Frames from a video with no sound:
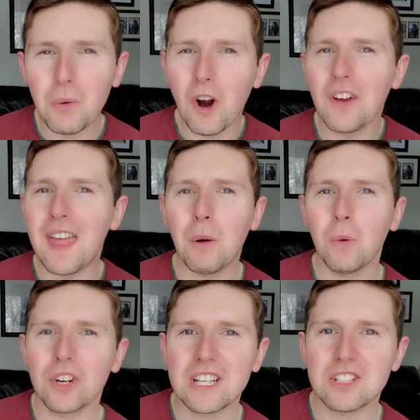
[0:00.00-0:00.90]
are that
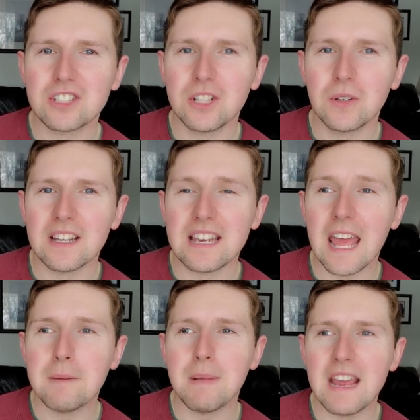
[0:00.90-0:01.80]
working student
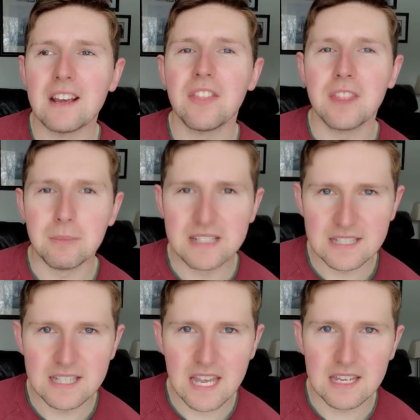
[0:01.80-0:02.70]
and made the
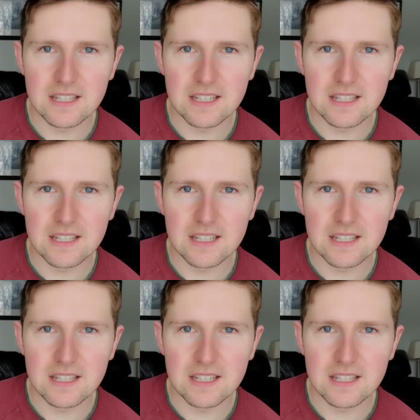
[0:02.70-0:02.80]
mistake.